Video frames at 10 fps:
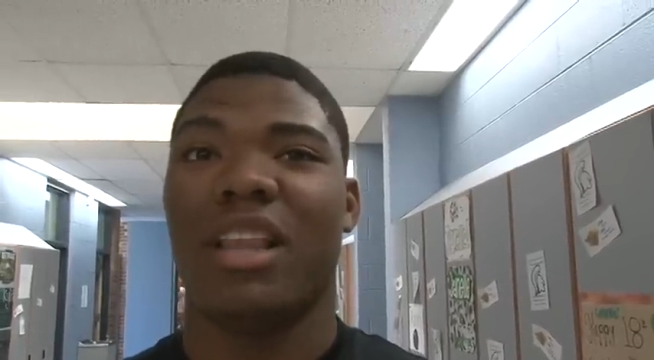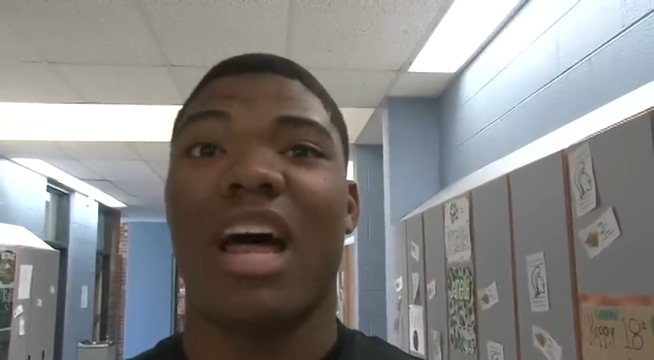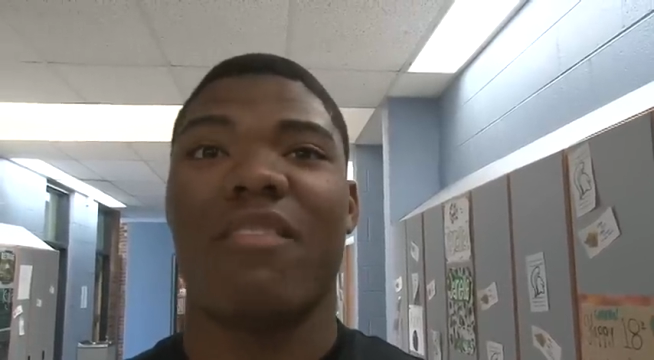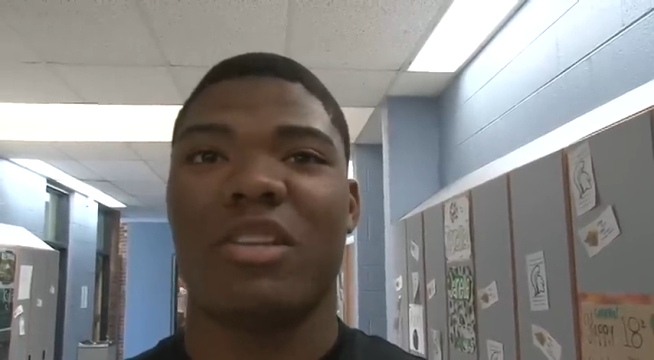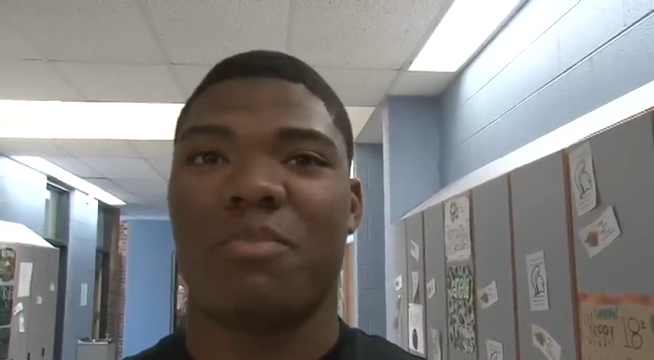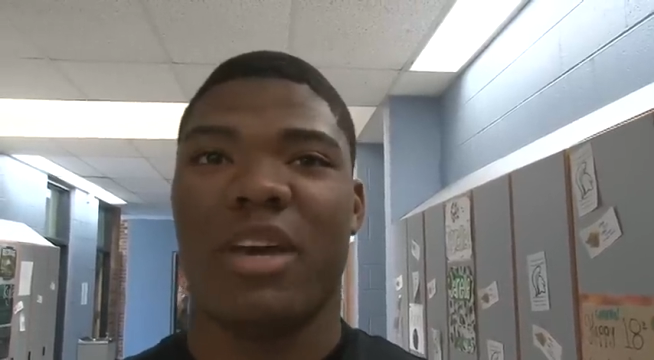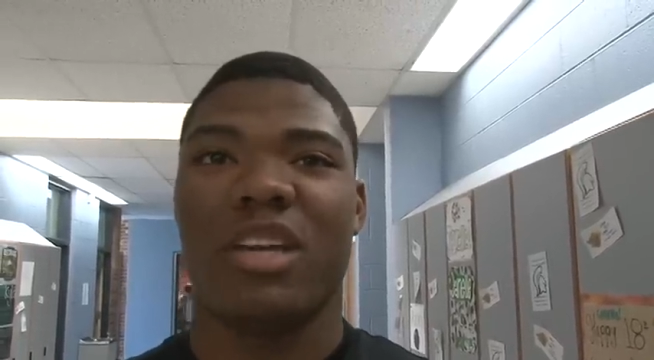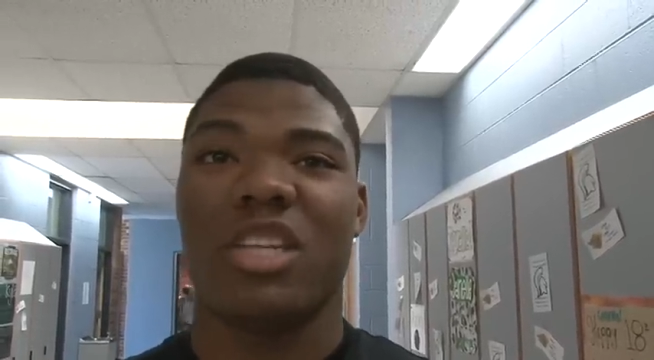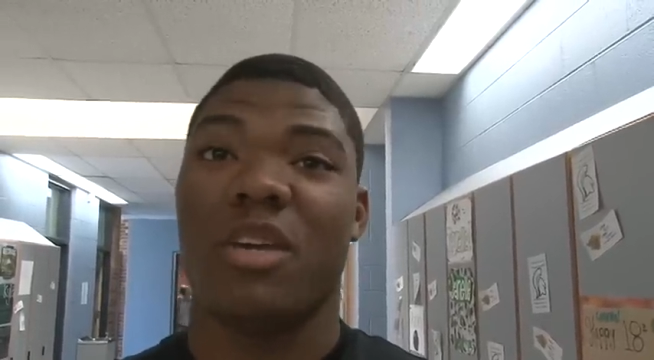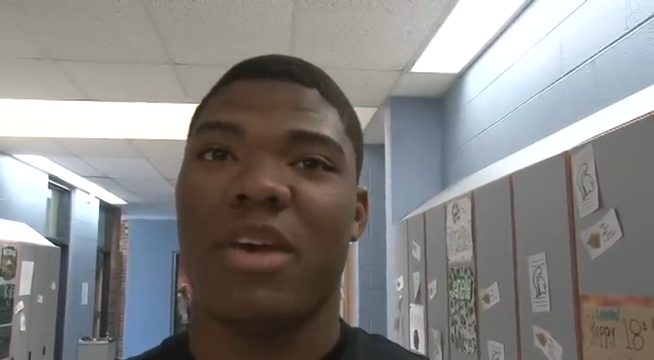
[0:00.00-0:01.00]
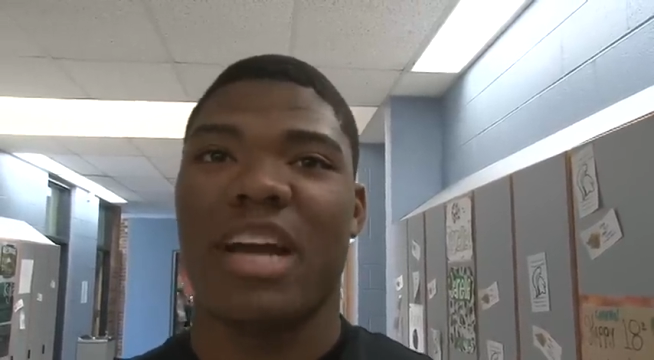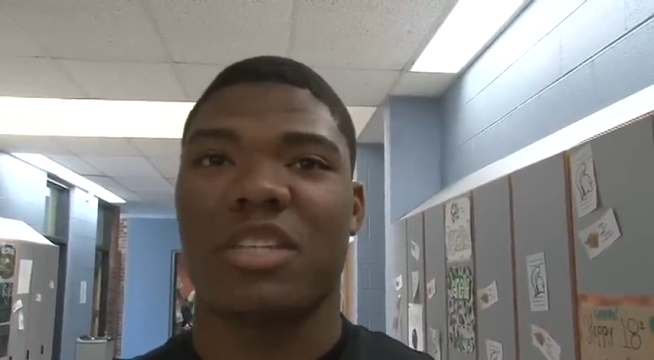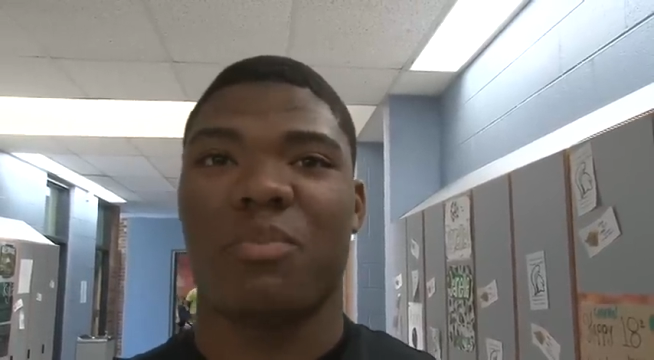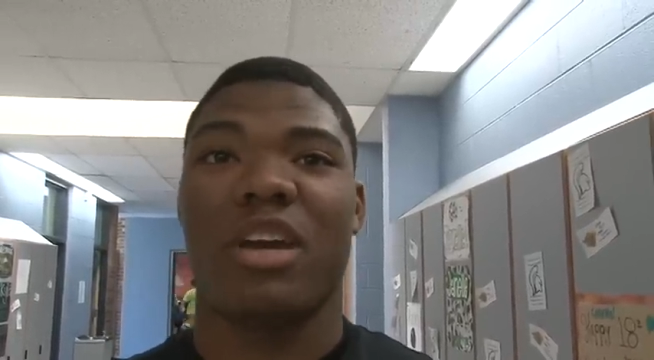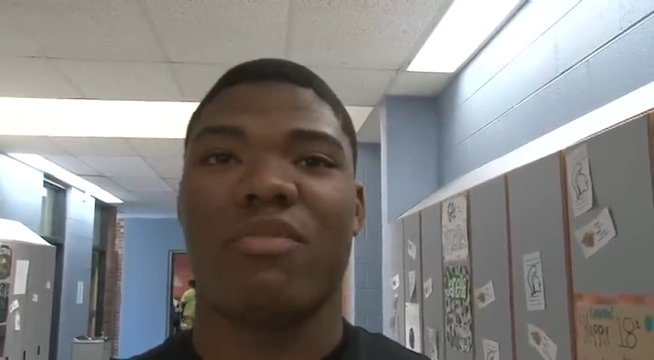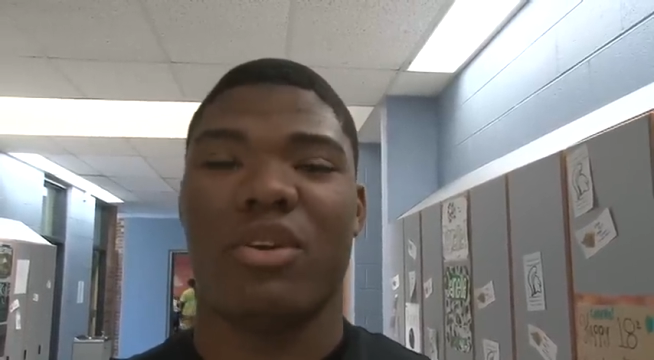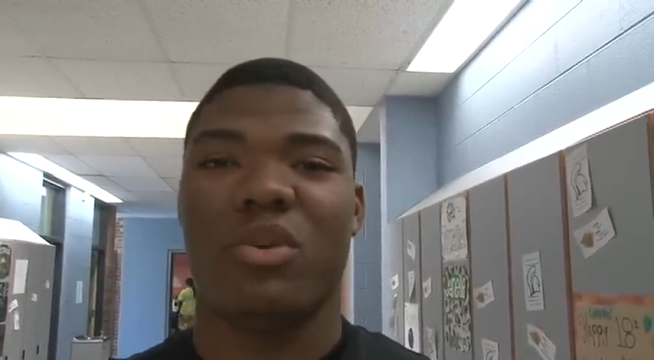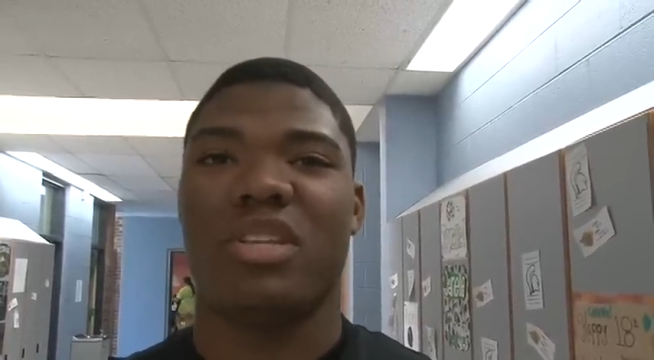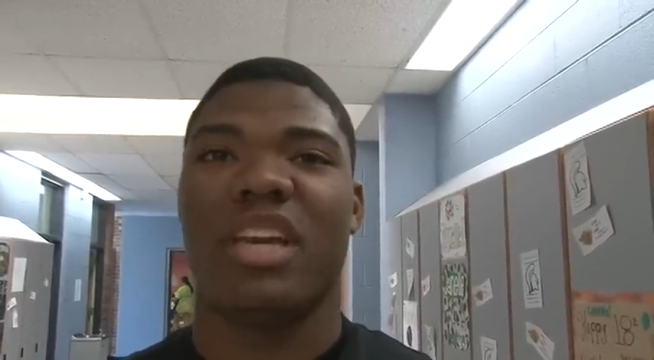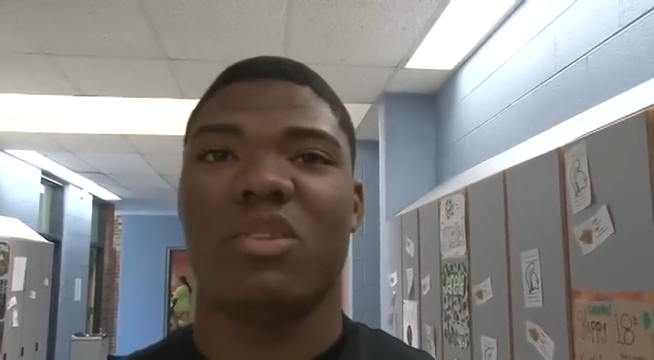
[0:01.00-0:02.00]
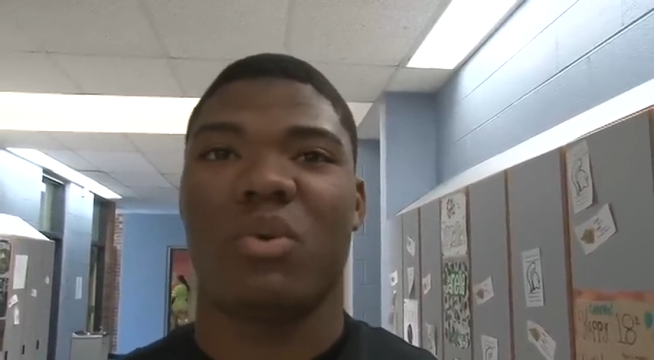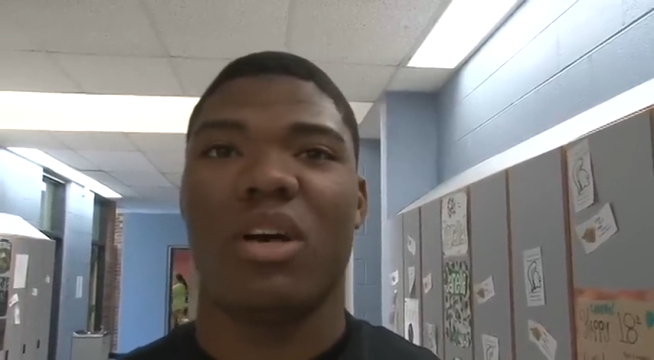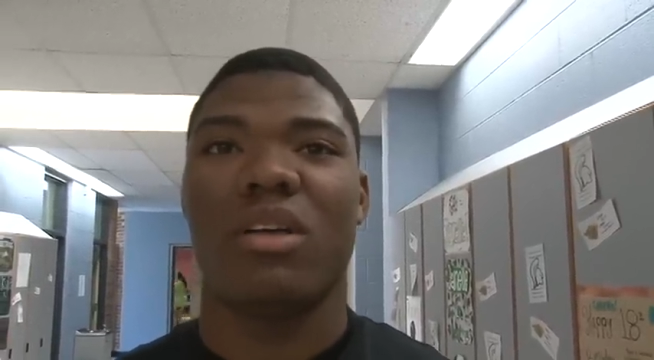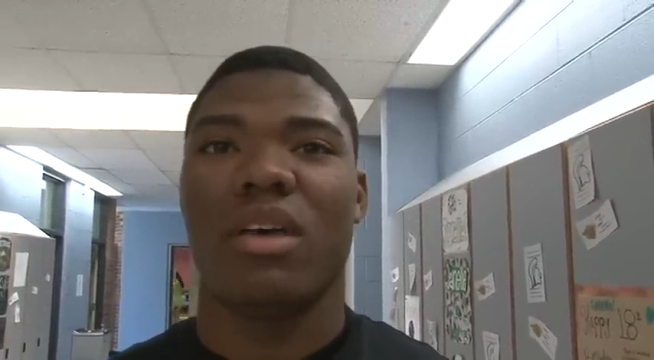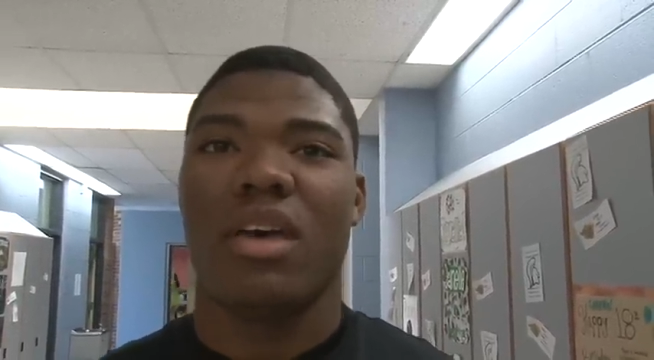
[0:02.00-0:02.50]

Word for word: a lot of experience. He actually played for UT as well.